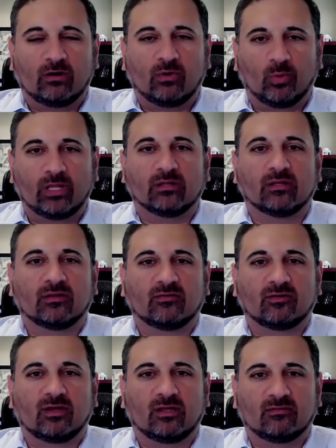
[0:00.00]
a
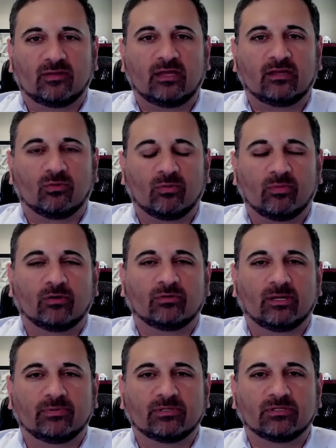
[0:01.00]
witness and take a remote
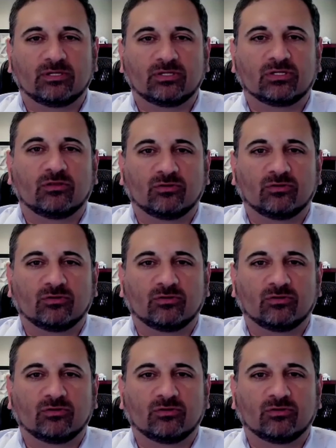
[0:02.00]
deposition,